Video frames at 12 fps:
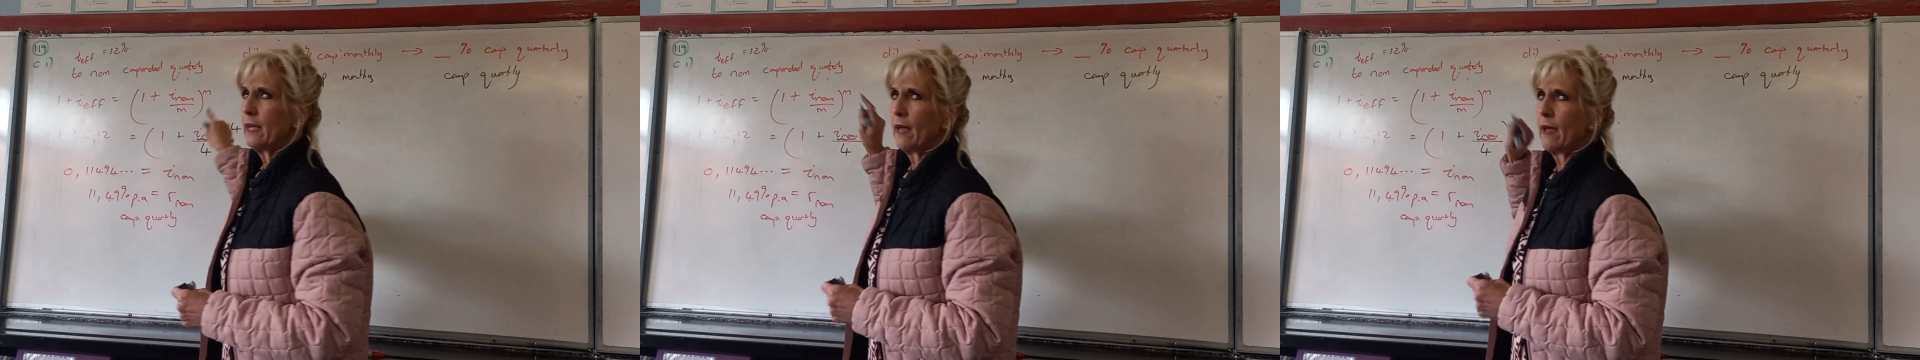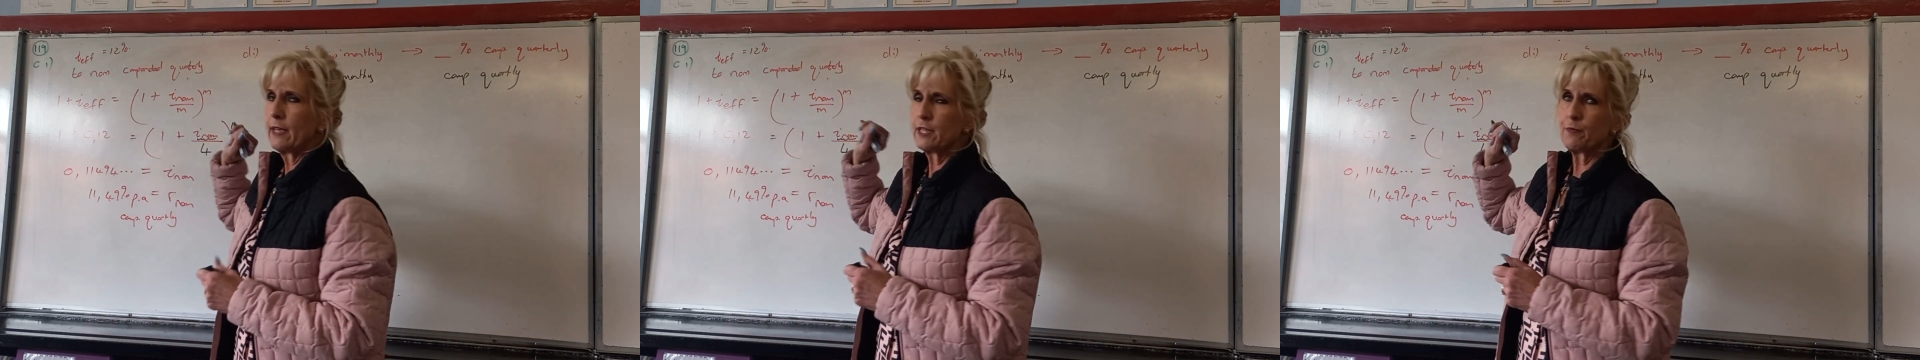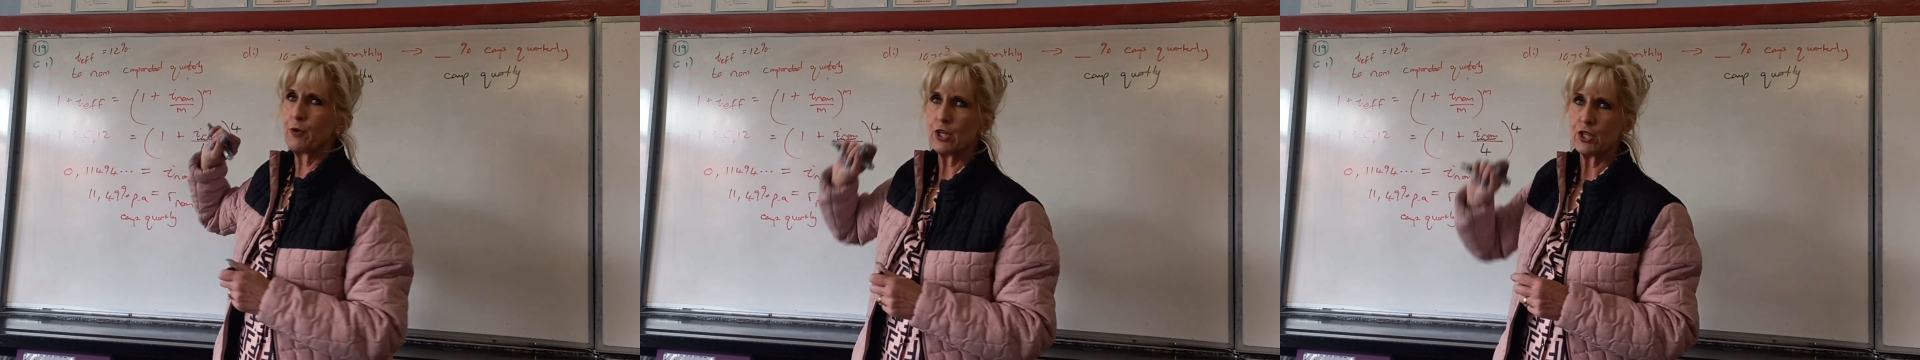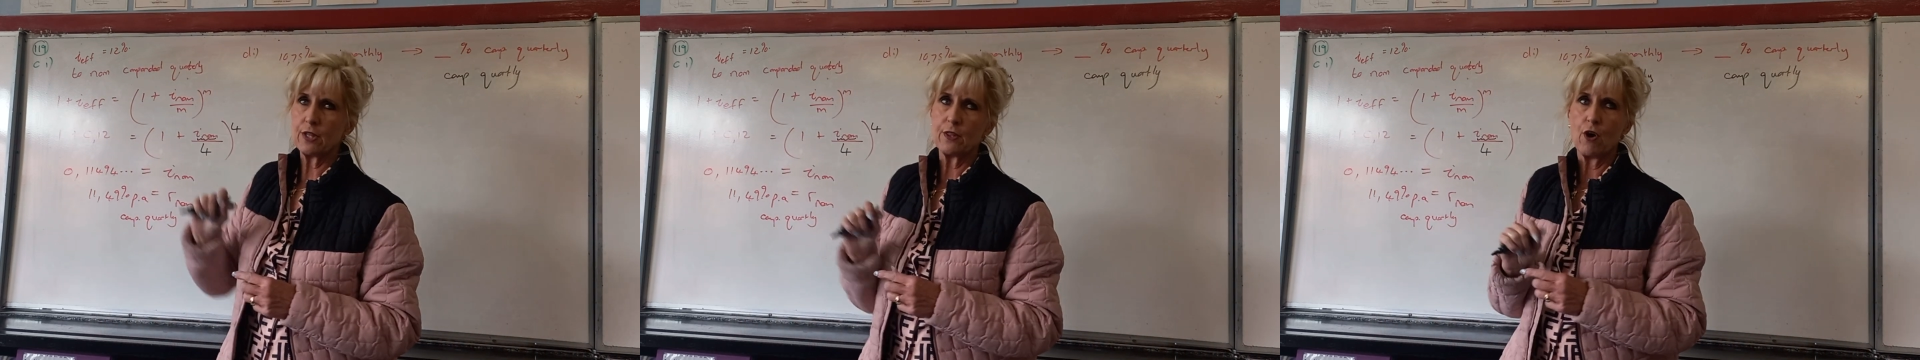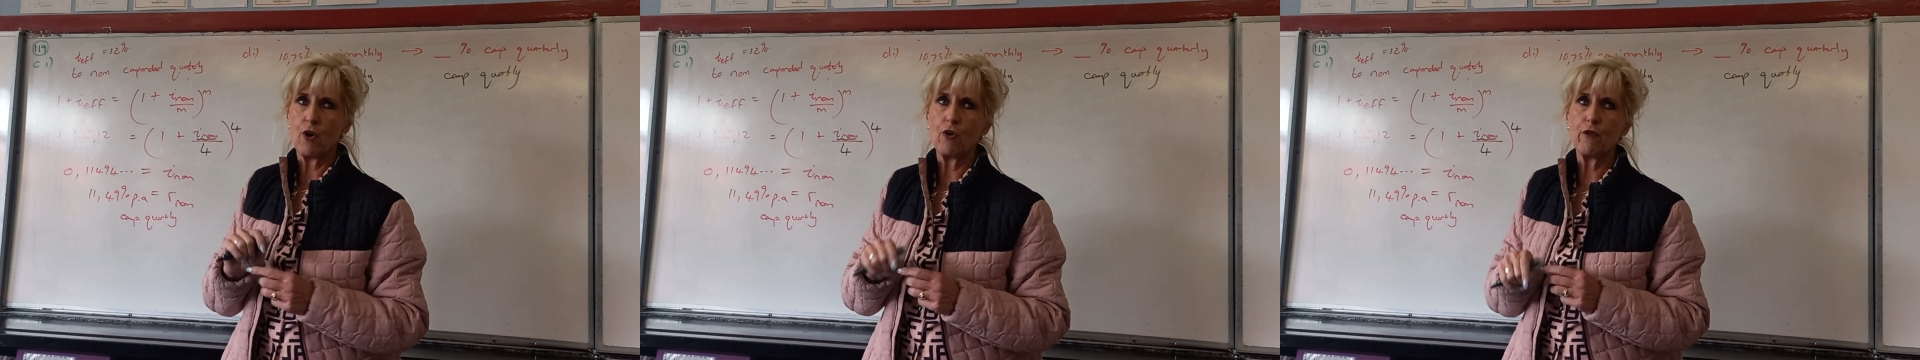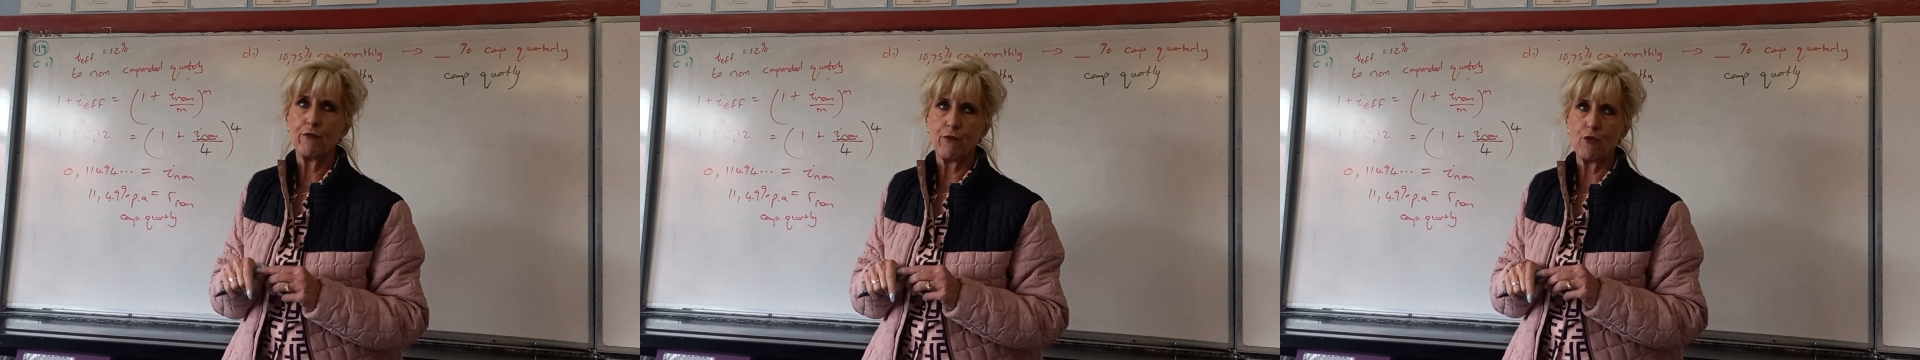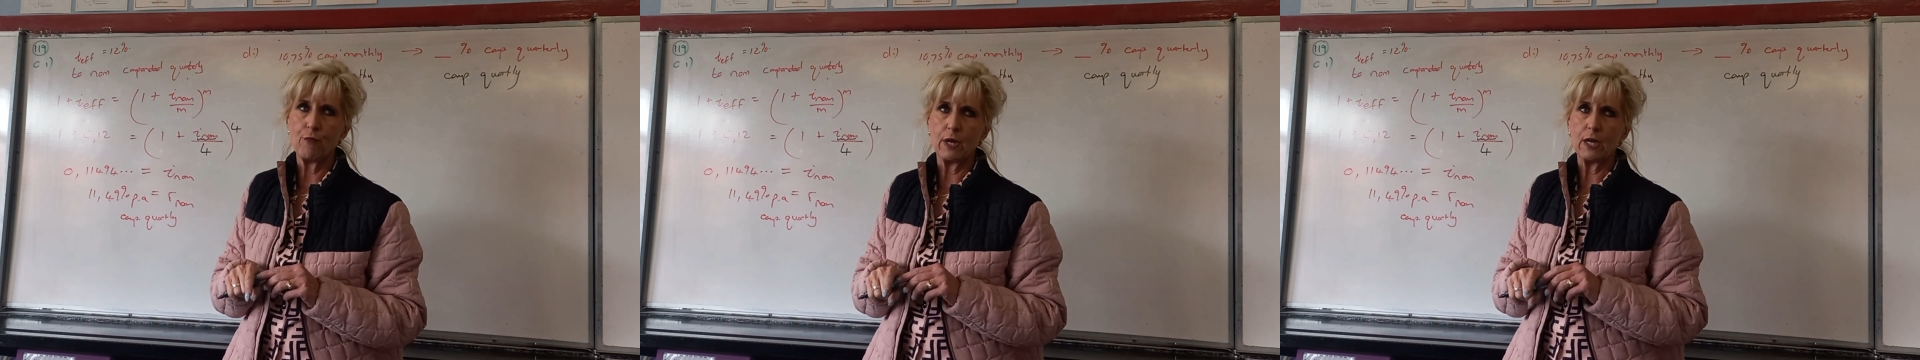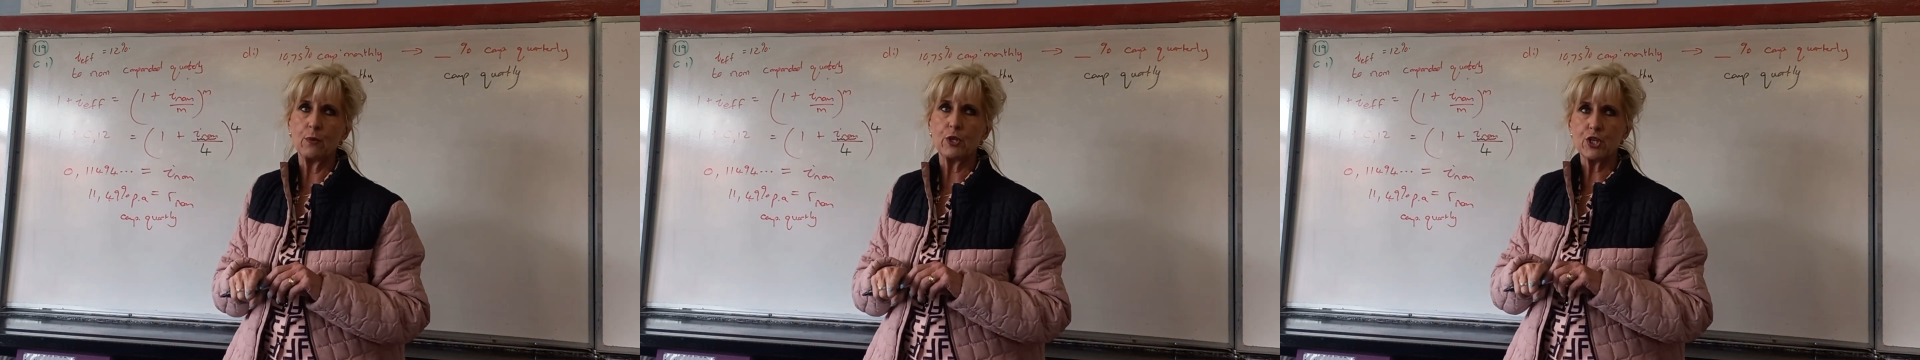expression, the whole
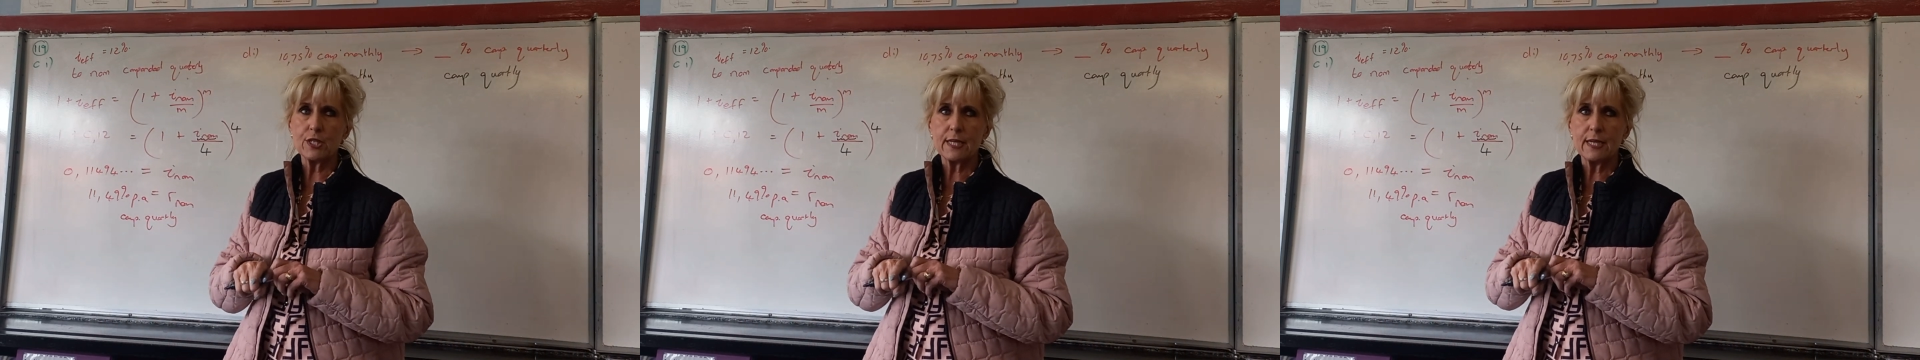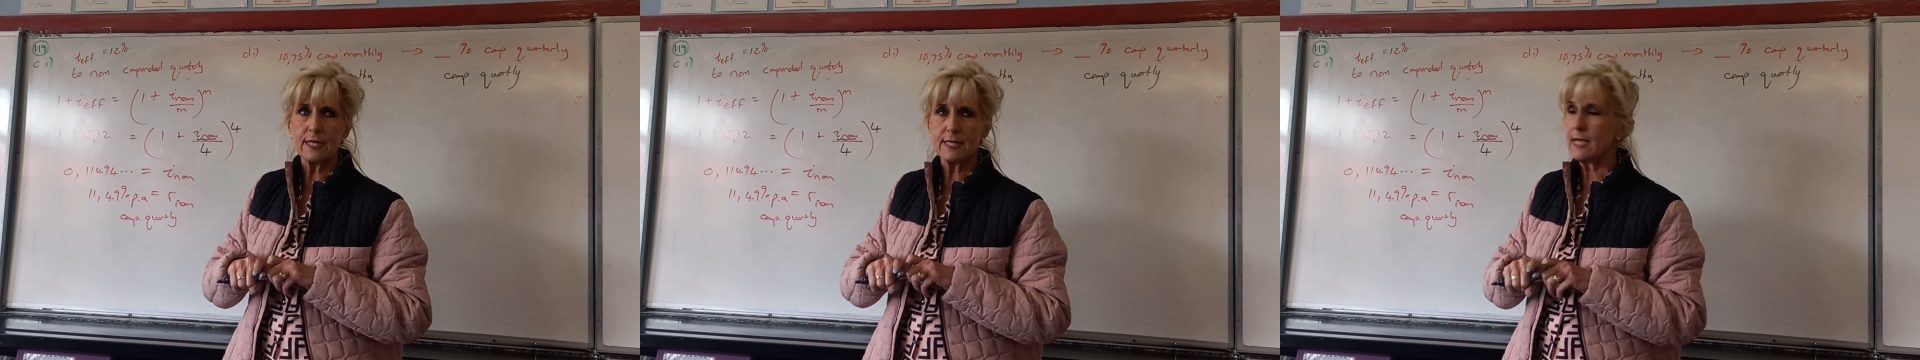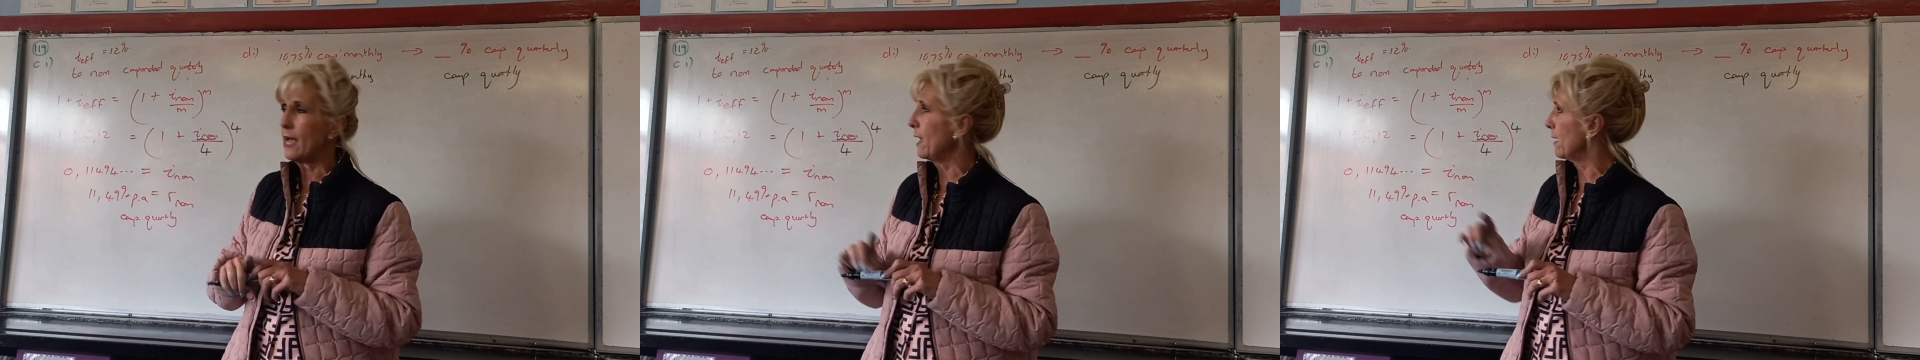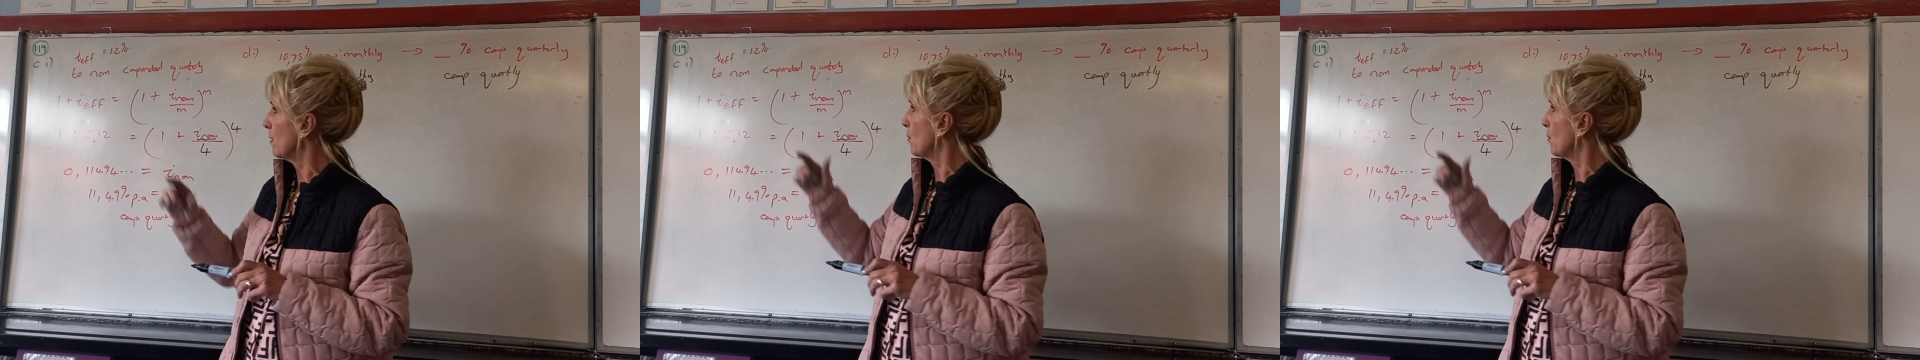formula. We're just going to say,